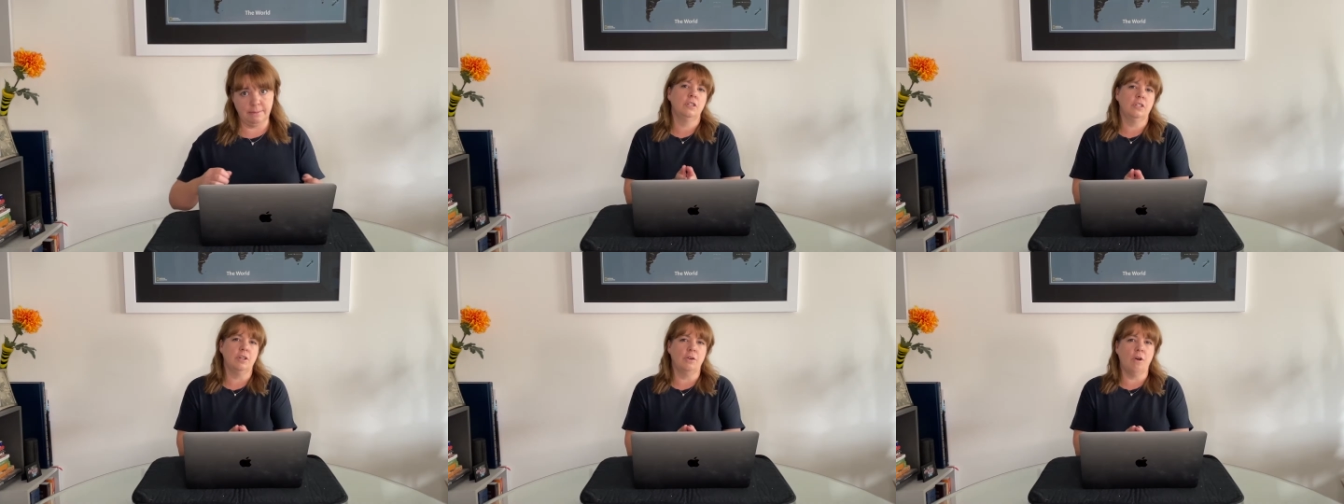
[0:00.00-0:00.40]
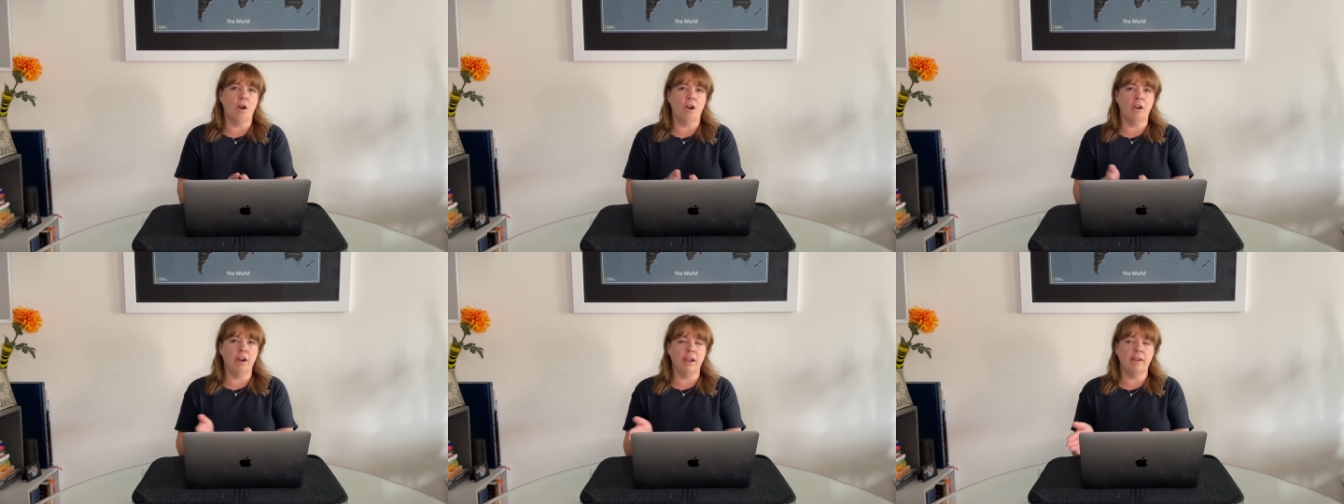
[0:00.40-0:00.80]
So
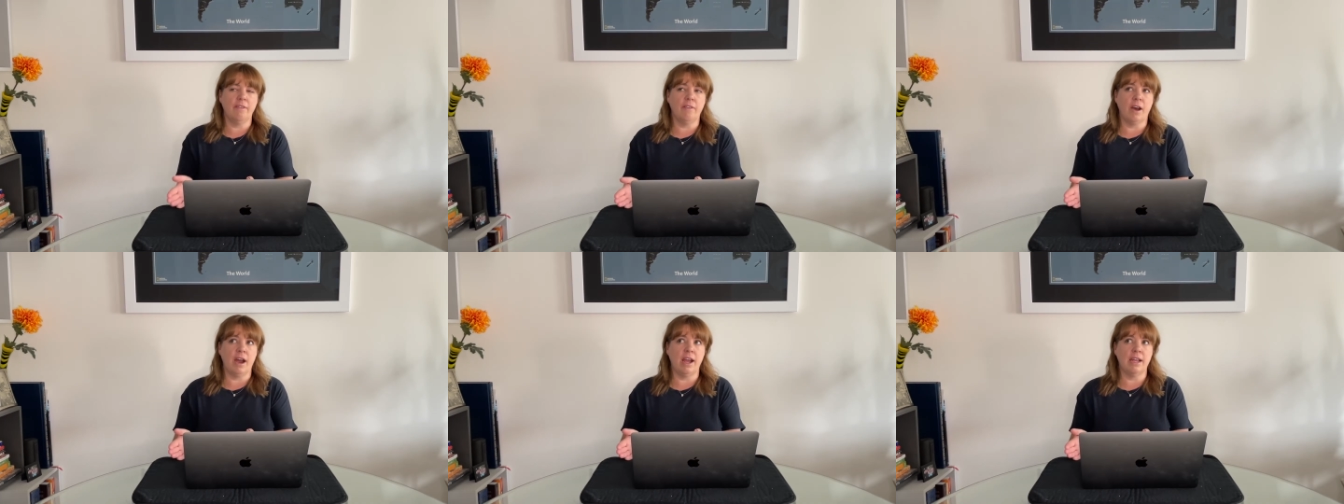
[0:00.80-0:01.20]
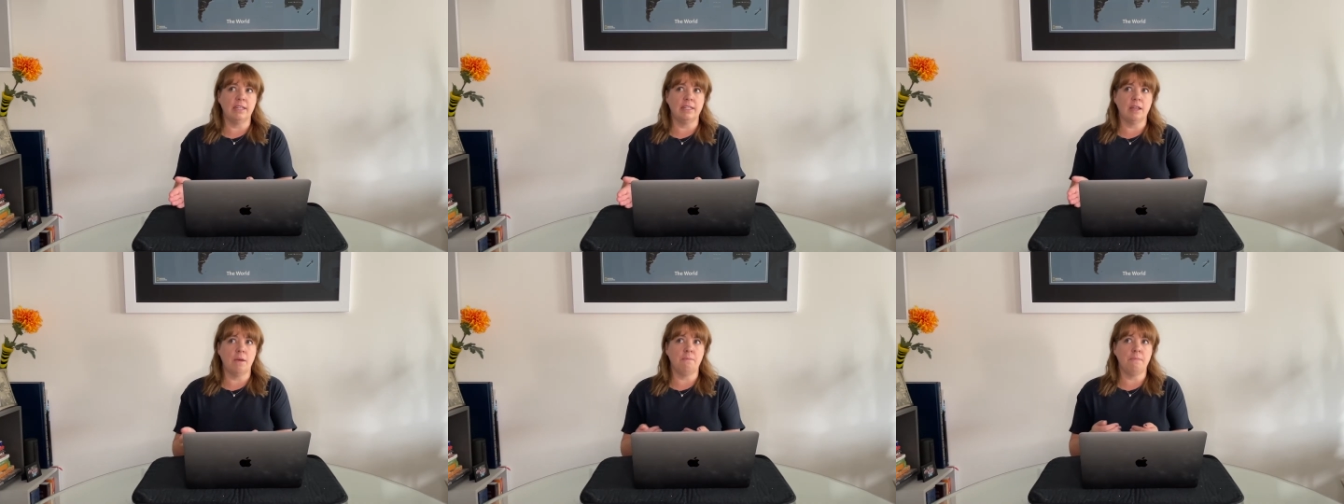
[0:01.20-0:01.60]

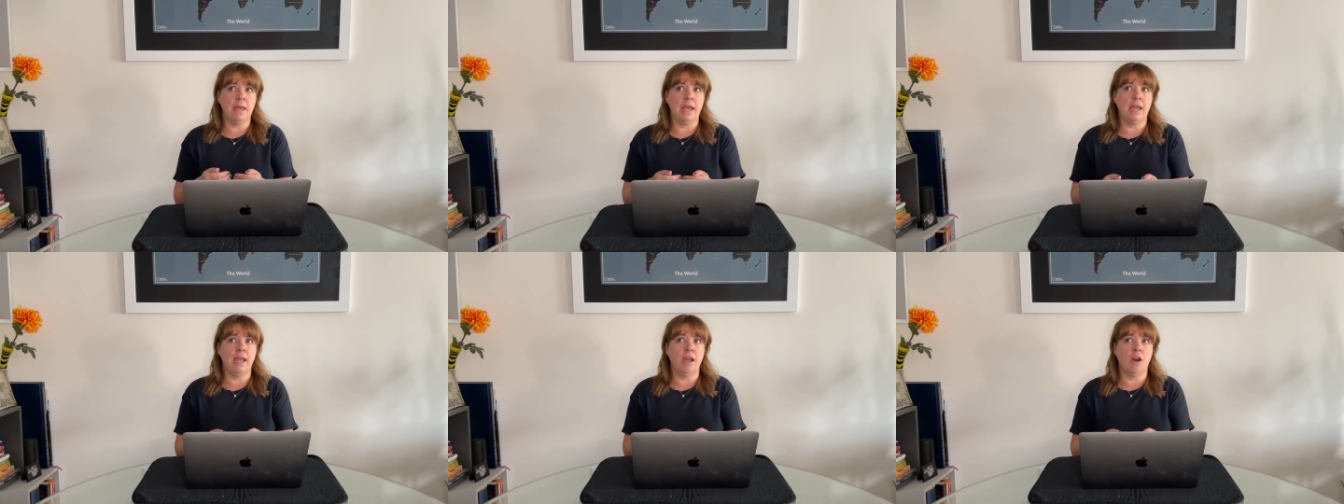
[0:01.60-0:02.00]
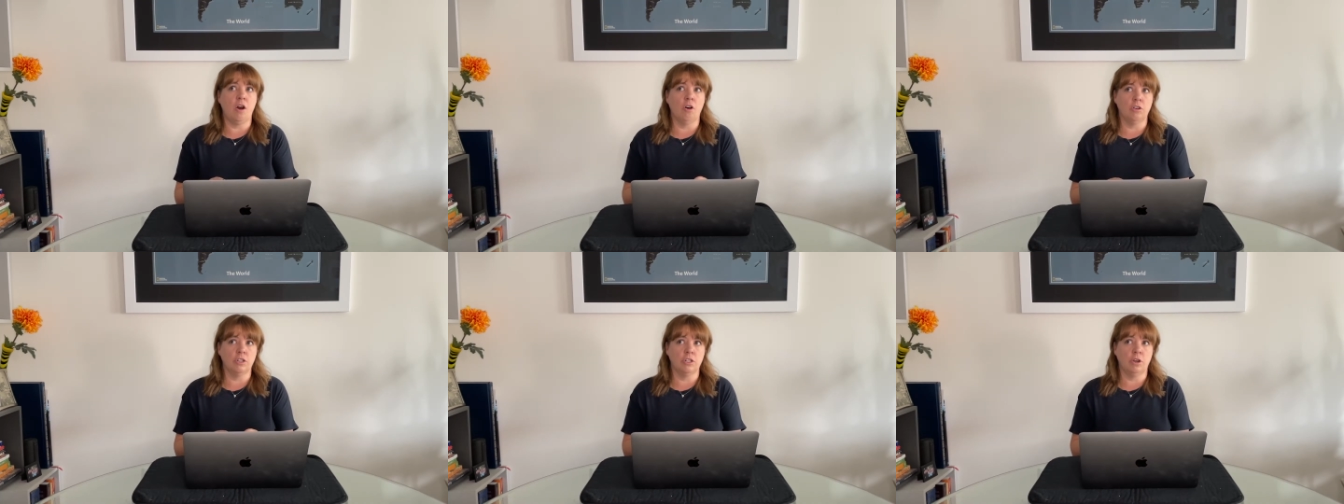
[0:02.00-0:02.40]
RFIs may
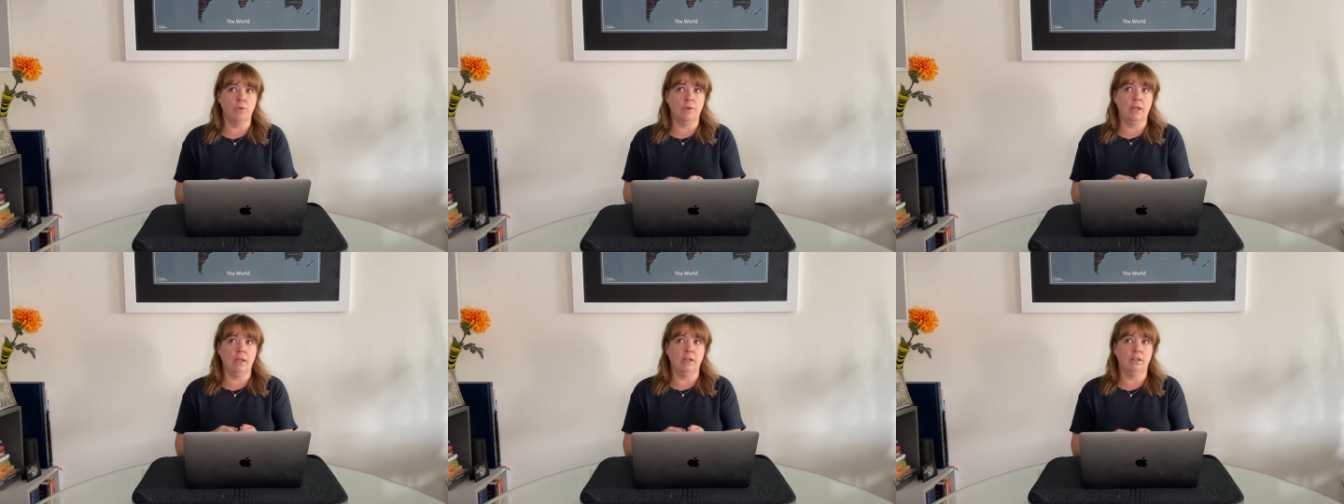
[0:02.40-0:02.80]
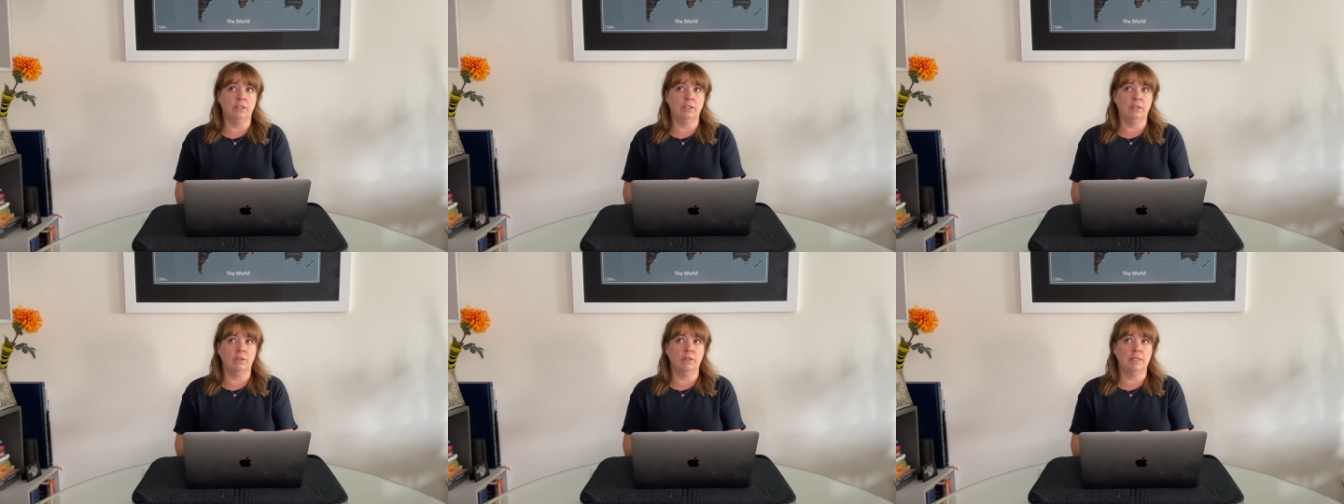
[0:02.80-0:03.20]
also
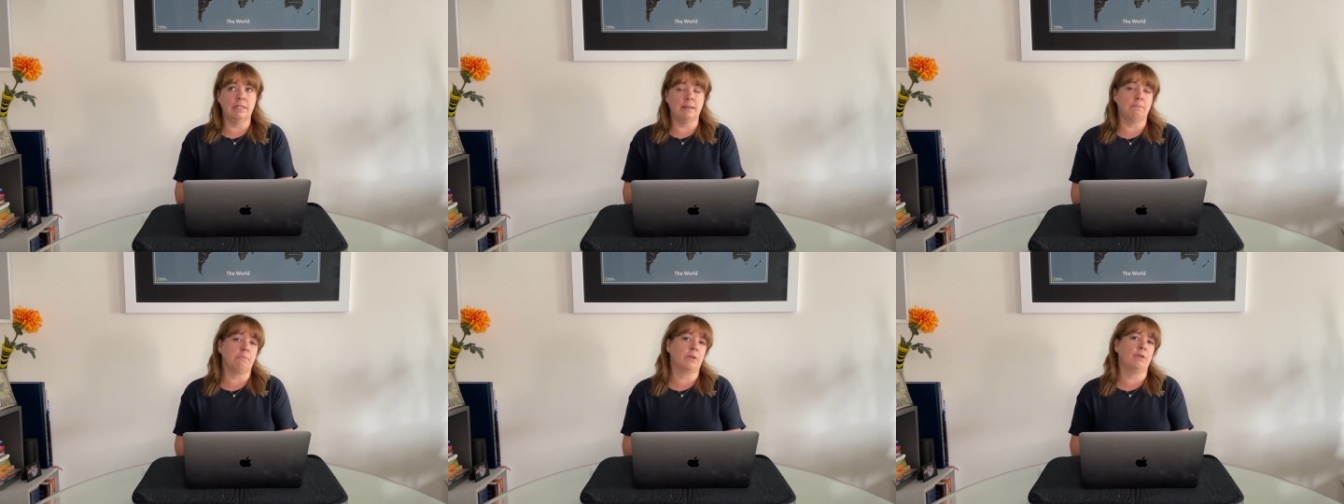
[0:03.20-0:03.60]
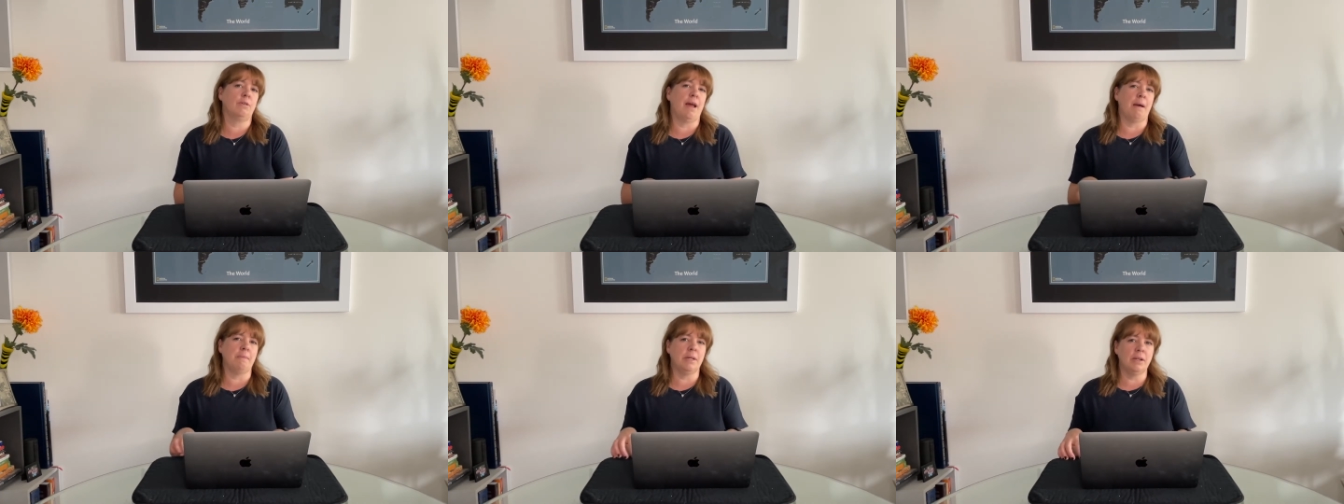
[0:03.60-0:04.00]
include some
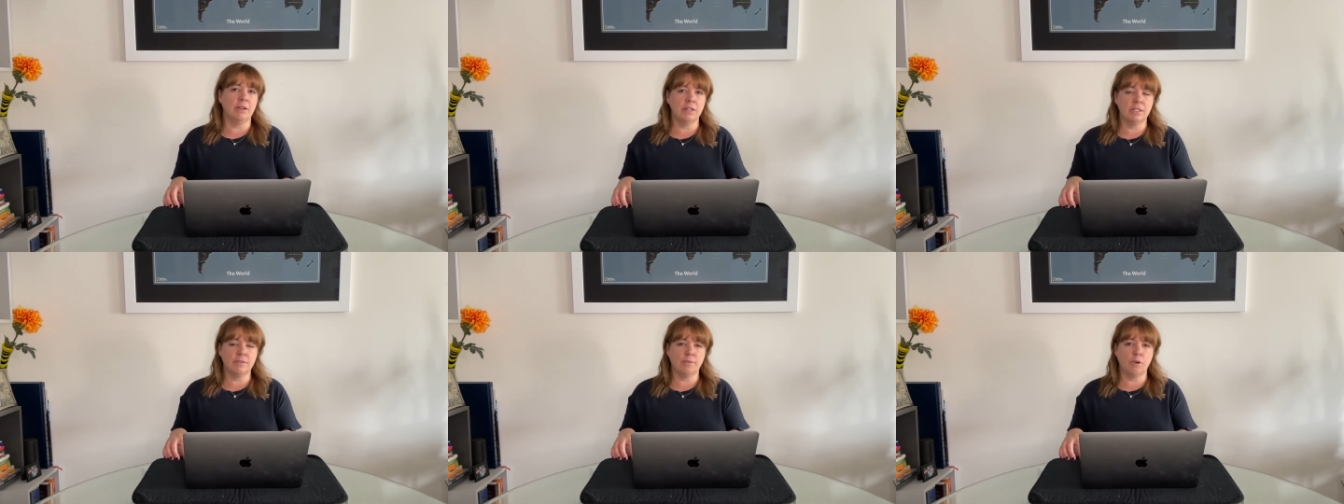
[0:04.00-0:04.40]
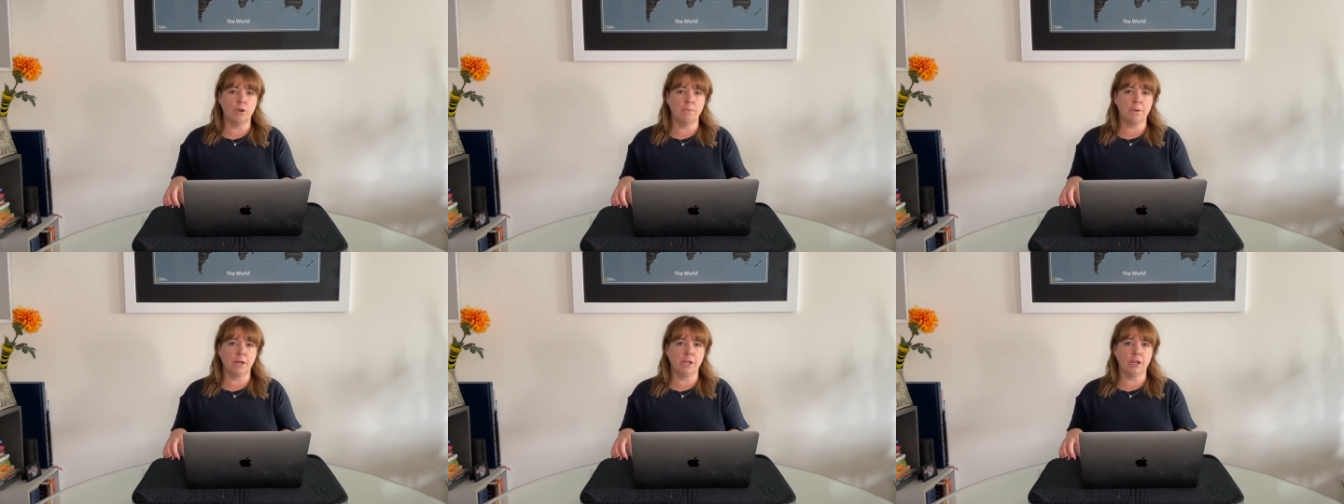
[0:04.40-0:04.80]
parameters for
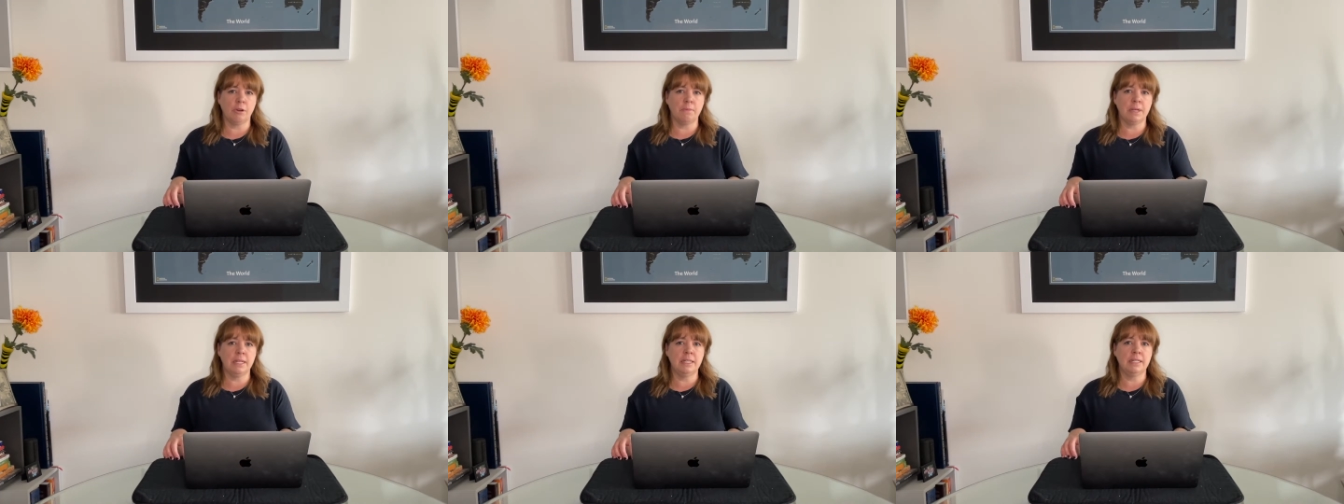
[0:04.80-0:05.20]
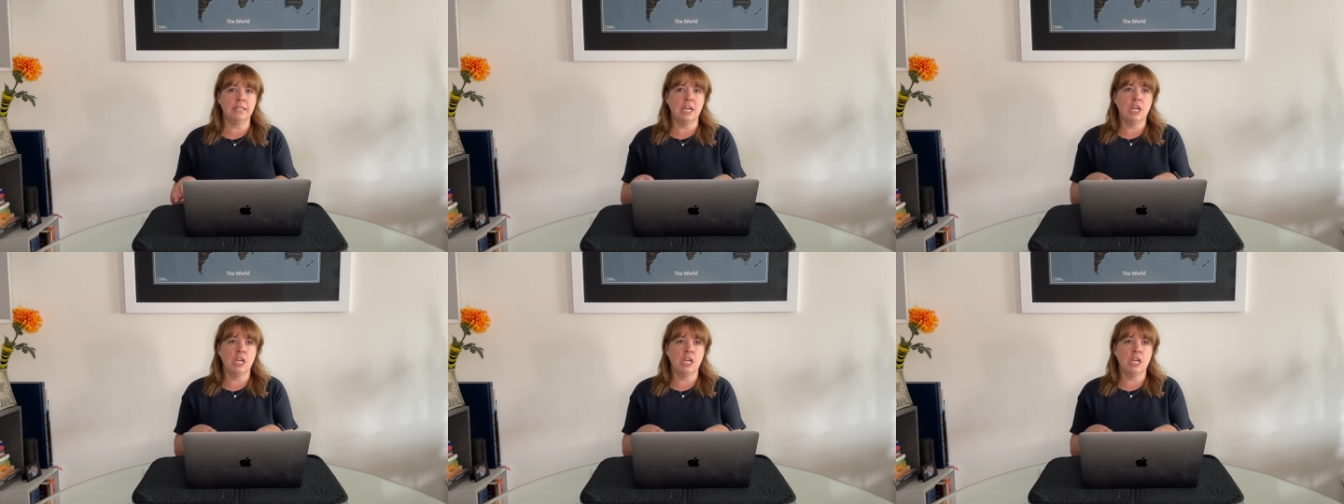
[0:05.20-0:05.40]
procurements.